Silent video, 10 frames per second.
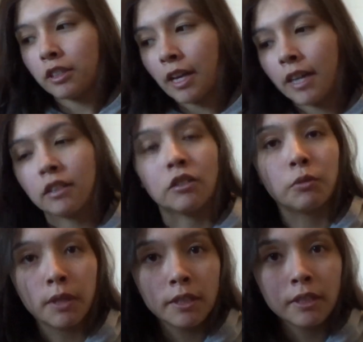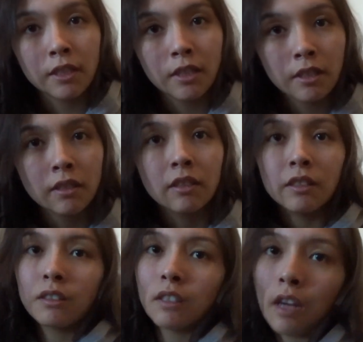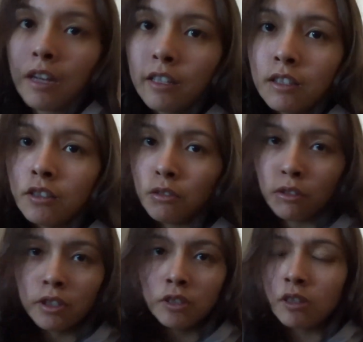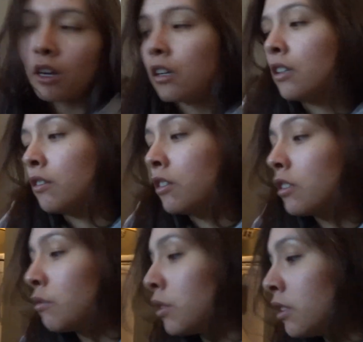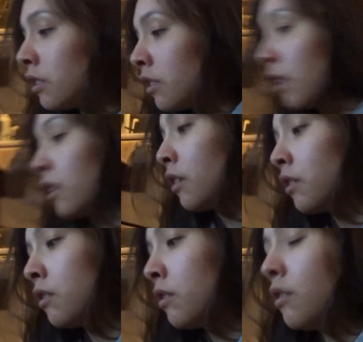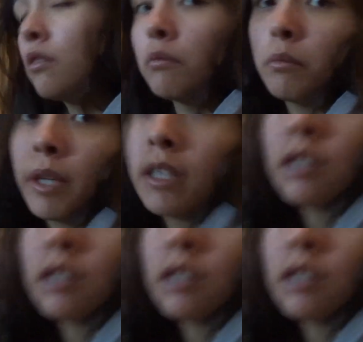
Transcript: that. Do you want to see it? You already saw it. It just wasn't done, but